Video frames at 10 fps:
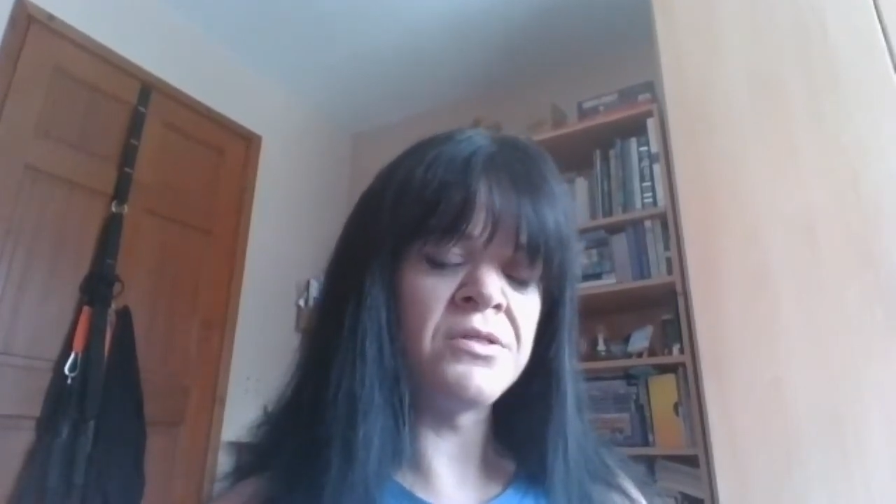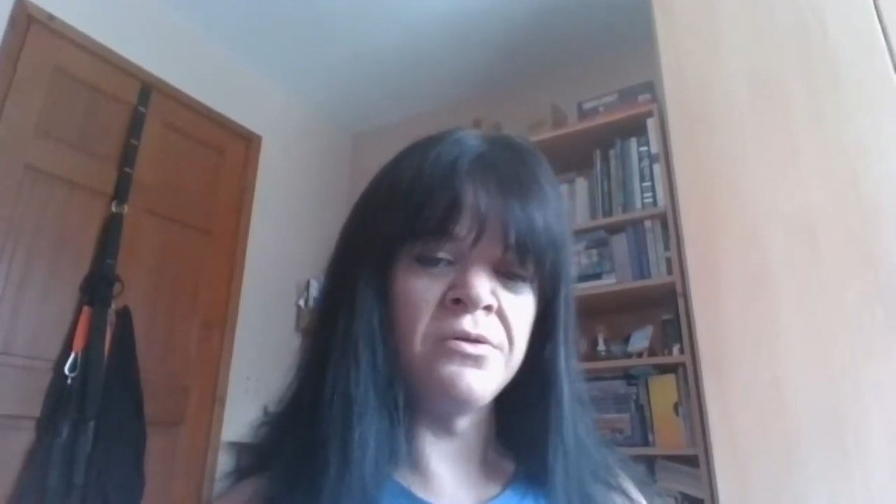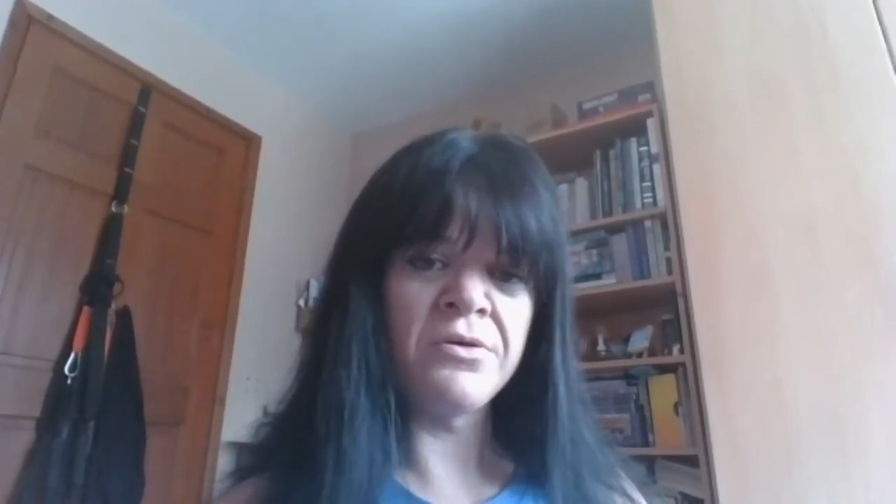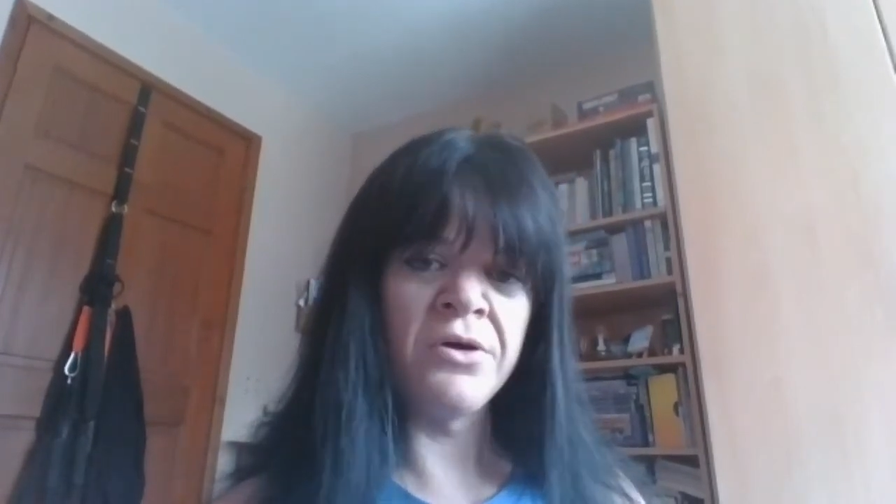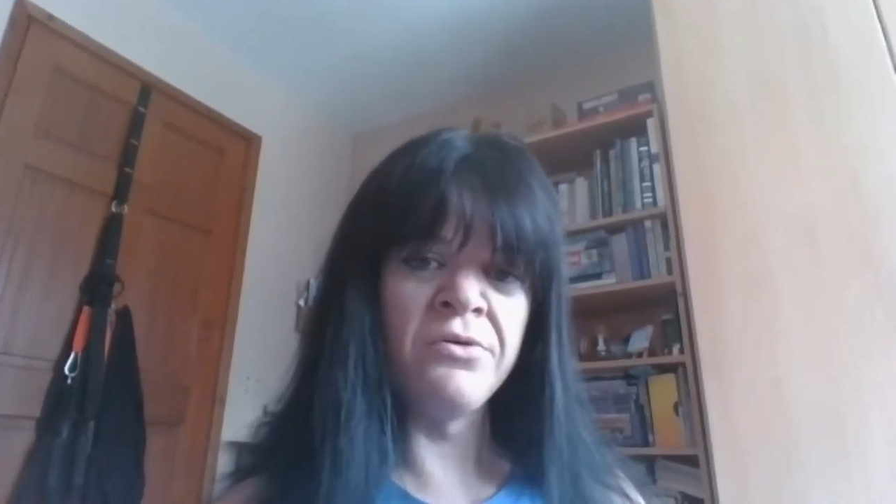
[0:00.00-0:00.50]
to
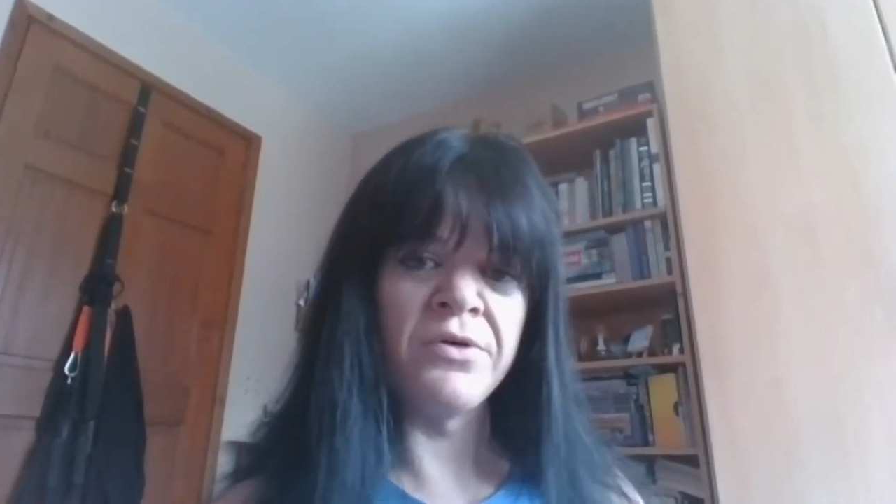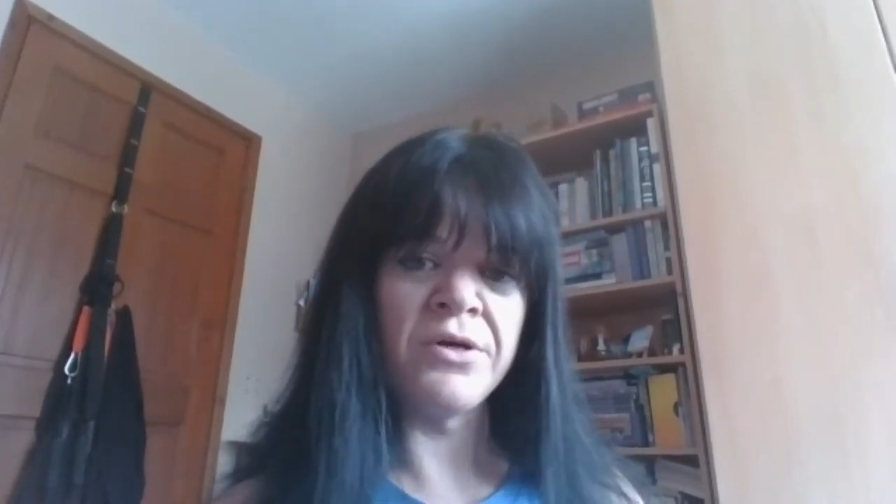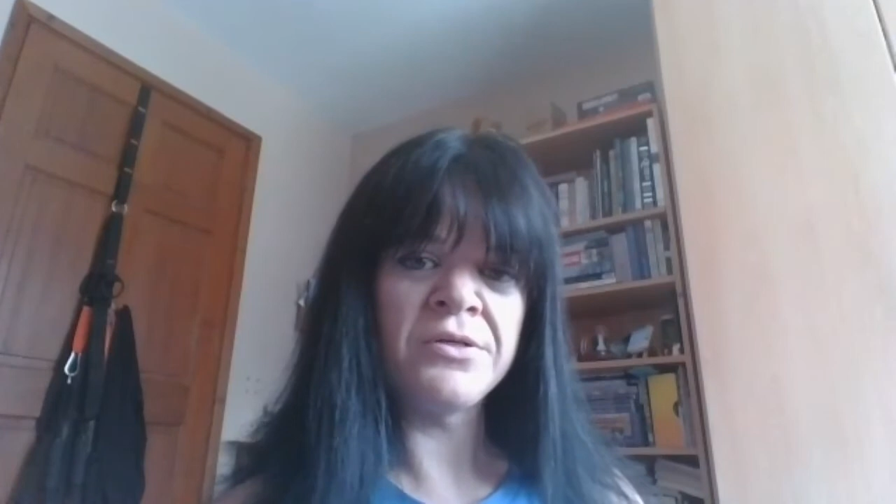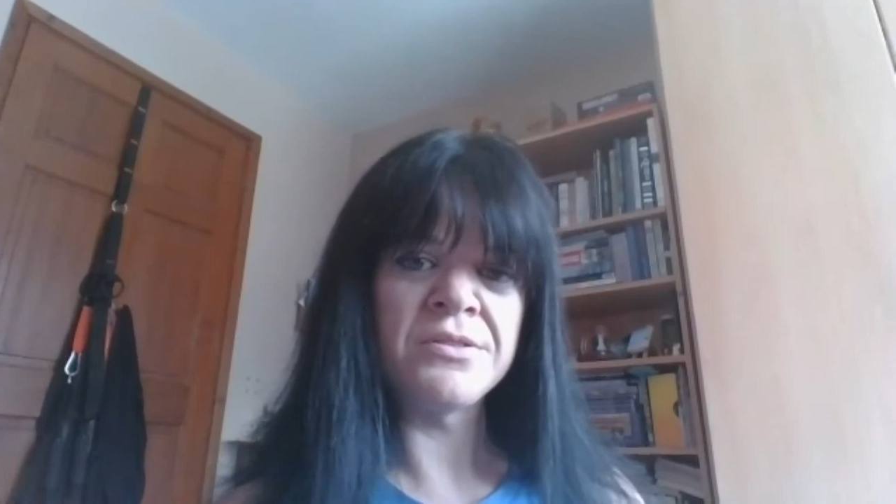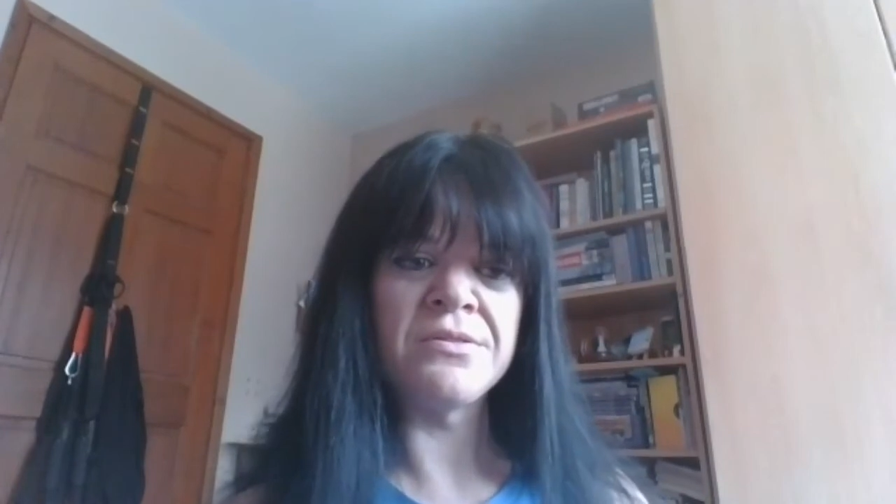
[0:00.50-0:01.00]
look
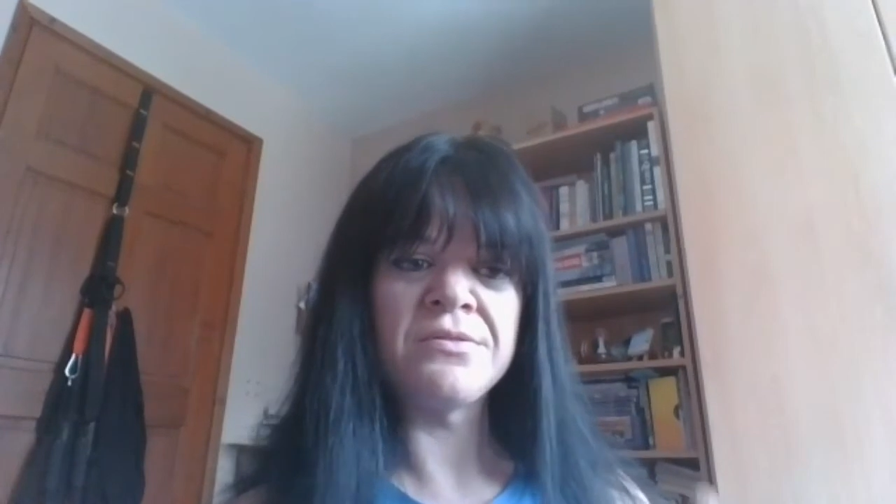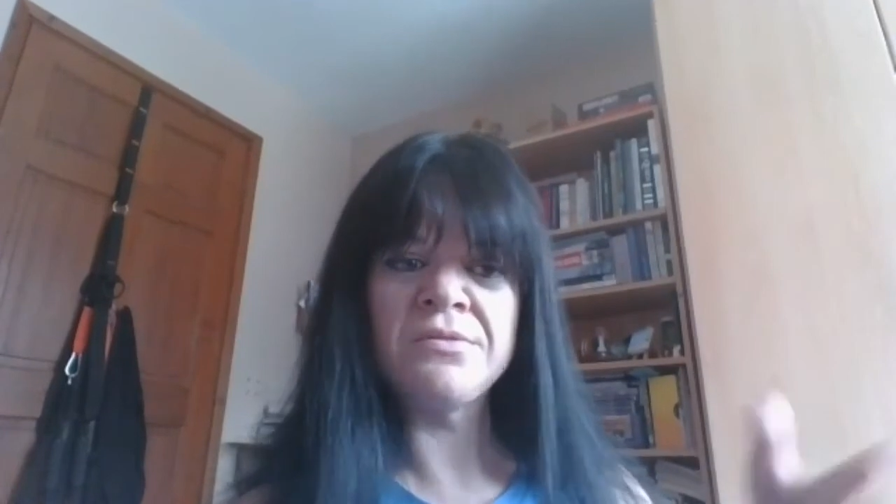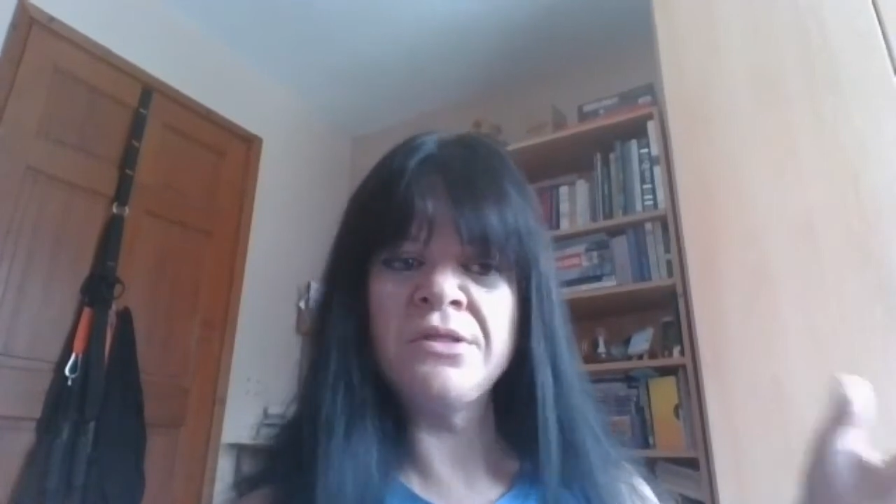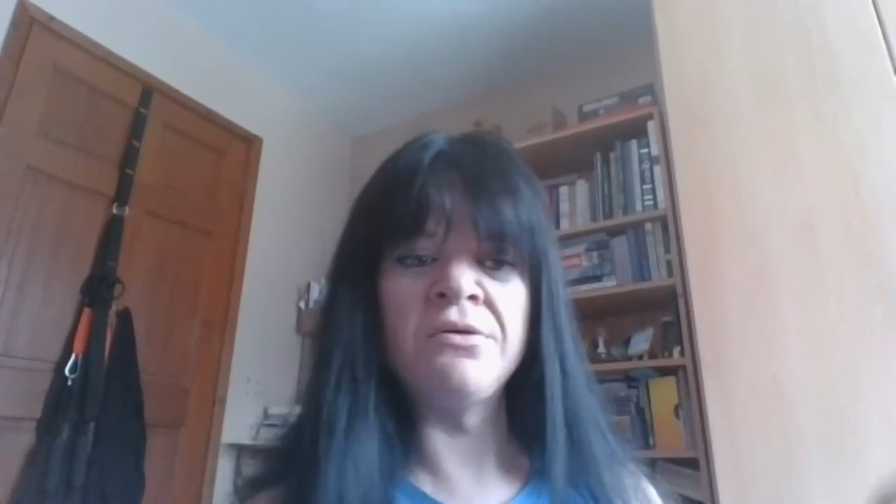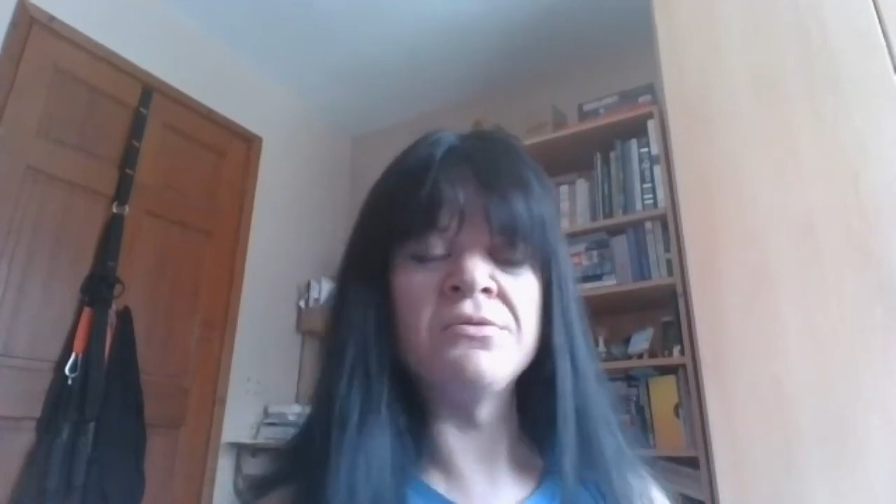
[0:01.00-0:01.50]
over because
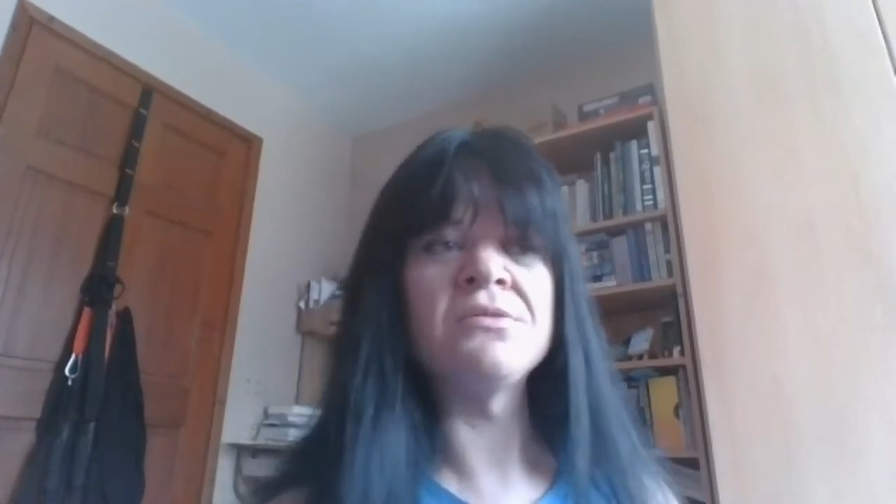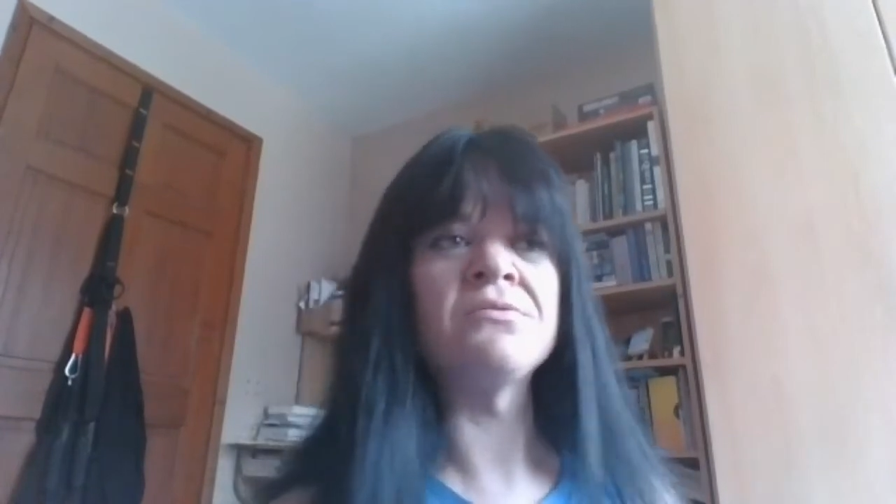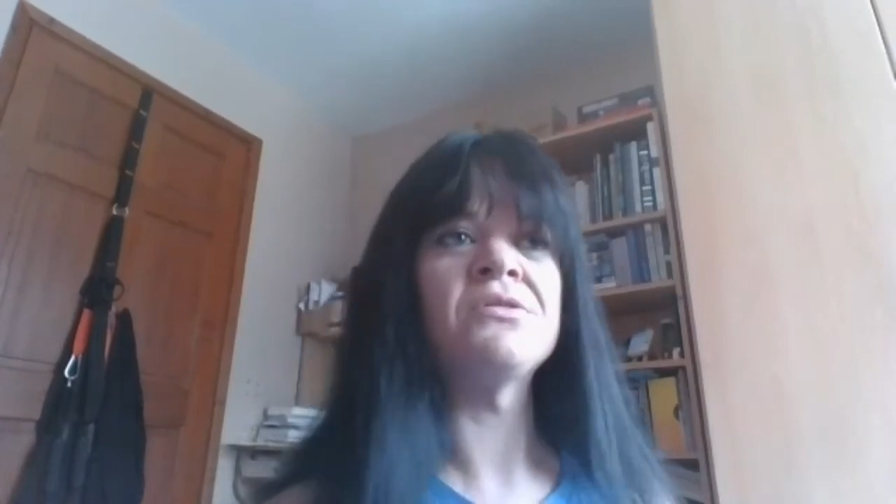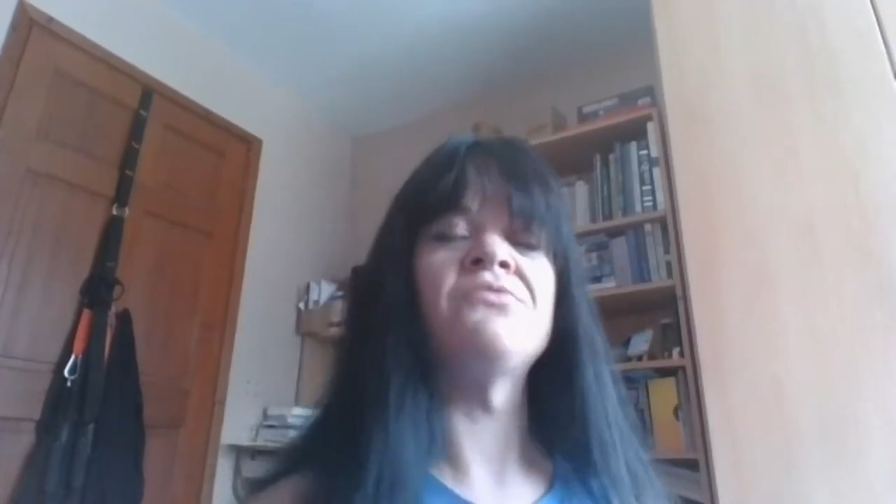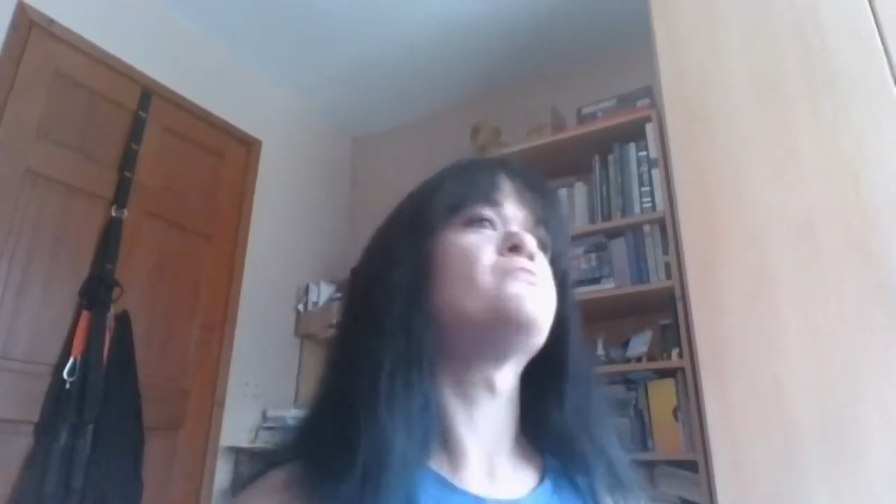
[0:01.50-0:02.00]
he always
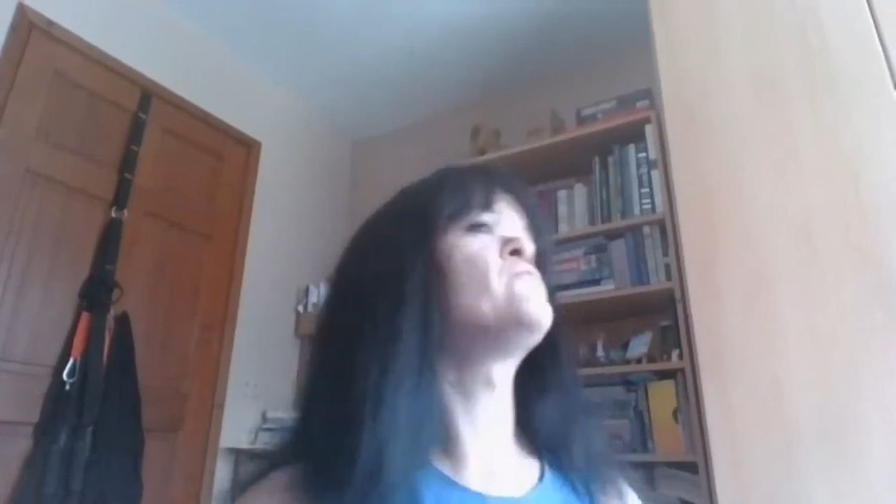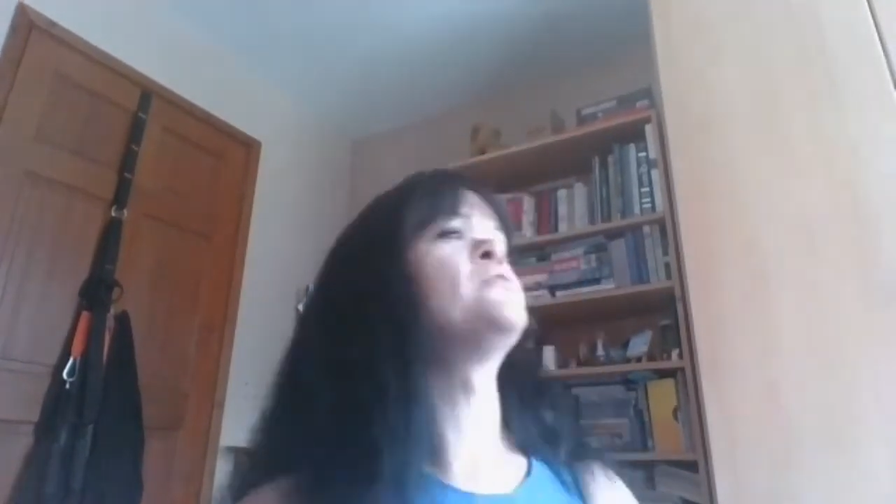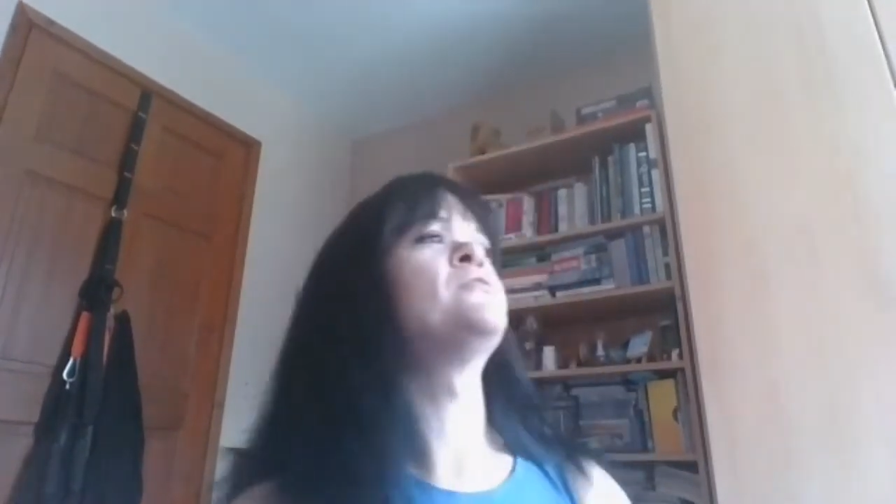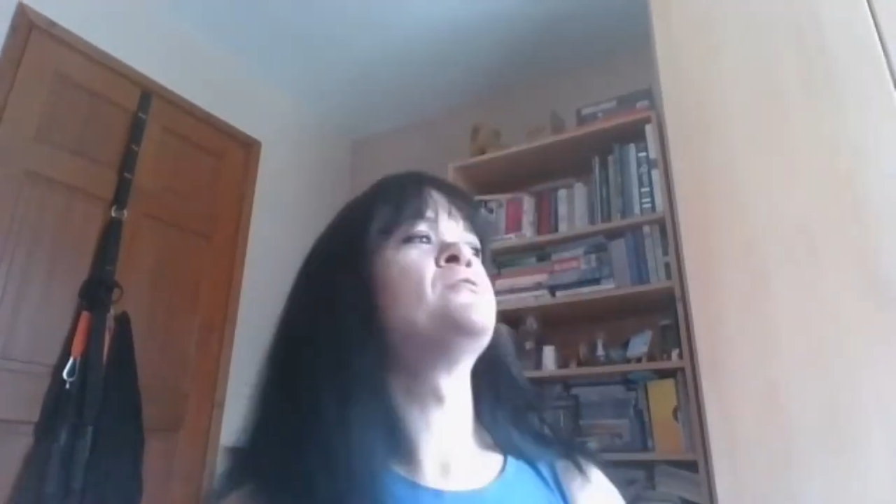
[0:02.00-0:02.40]
looks over for